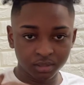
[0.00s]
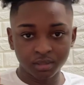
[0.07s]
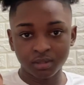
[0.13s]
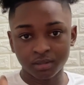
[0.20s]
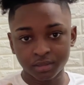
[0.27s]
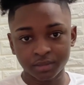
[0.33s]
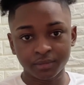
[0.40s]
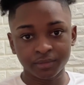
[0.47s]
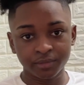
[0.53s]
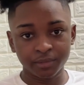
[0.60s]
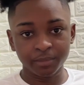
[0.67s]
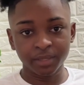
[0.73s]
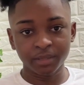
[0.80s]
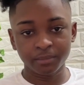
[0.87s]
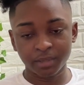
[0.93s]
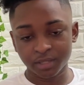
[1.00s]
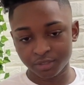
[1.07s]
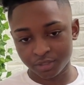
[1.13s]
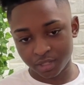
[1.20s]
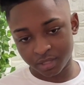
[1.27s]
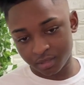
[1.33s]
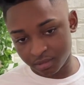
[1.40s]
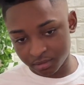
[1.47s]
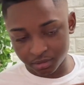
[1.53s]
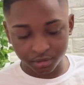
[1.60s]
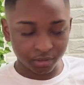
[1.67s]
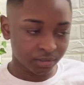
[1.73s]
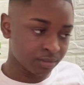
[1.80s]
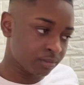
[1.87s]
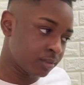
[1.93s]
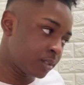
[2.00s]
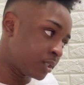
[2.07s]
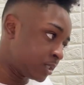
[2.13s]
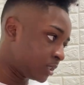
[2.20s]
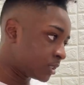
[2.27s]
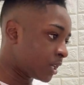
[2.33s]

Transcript: on. For me, I'm about to try it on, so let's